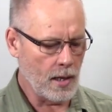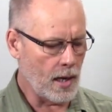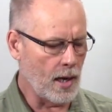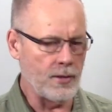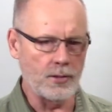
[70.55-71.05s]

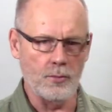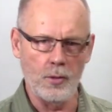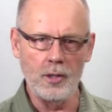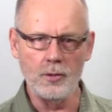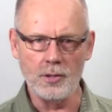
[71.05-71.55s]
Uh, this
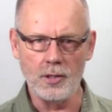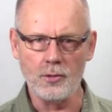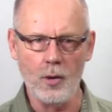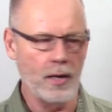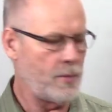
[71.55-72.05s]
we use this
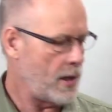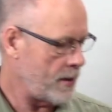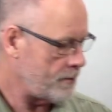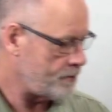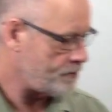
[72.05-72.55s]
quite a bit.